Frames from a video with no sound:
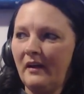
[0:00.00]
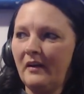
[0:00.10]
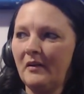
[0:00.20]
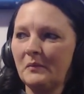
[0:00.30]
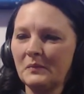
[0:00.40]

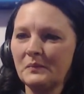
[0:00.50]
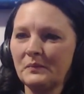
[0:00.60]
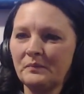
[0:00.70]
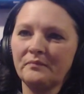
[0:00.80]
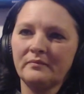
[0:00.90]
Um,
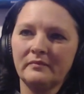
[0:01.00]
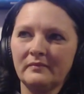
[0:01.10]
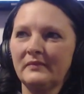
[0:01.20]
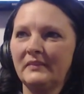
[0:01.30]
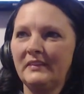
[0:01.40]

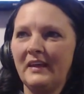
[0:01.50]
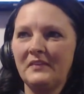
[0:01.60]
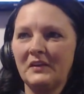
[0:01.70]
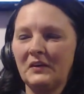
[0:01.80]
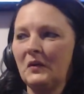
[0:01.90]

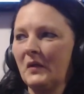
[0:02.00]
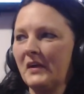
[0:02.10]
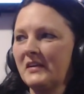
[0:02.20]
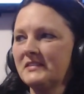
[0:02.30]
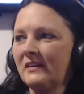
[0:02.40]
nothing new.
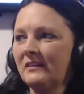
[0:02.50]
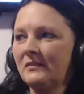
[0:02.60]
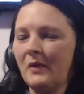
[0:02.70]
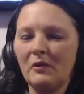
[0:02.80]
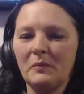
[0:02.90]
Like you said,
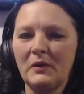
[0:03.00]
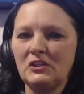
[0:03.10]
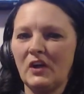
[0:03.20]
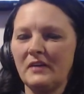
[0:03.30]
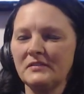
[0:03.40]
everybody
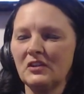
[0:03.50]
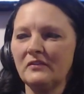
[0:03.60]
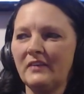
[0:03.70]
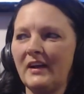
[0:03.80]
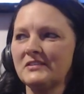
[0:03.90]
drives a little
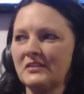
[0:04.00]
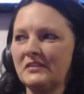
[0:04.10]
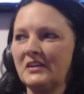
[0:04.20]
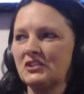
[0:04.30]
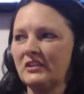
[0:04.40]
faster than
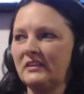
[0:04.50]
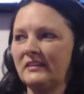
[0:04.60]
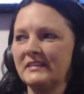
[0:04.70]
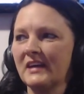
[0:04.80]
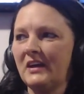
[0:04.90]
they should in
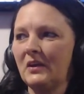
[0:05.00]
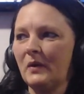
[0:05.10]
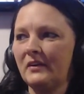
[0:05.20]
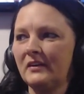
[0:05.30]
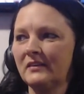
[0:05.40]
this kind of
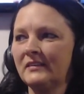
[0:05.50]
weather.